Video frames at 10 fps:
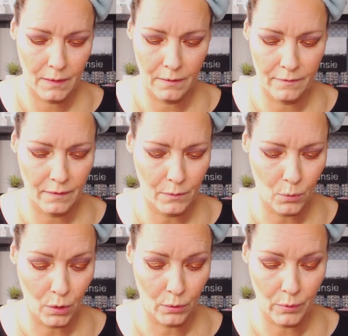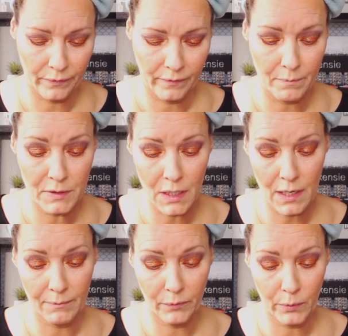easy to work with
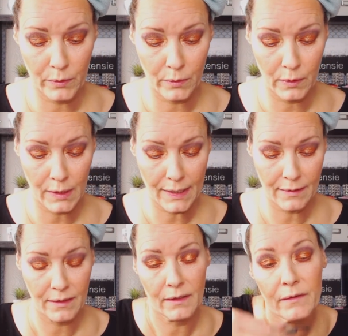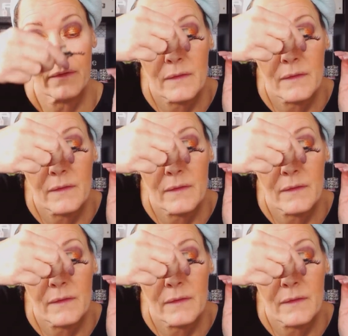sometimes when they're like this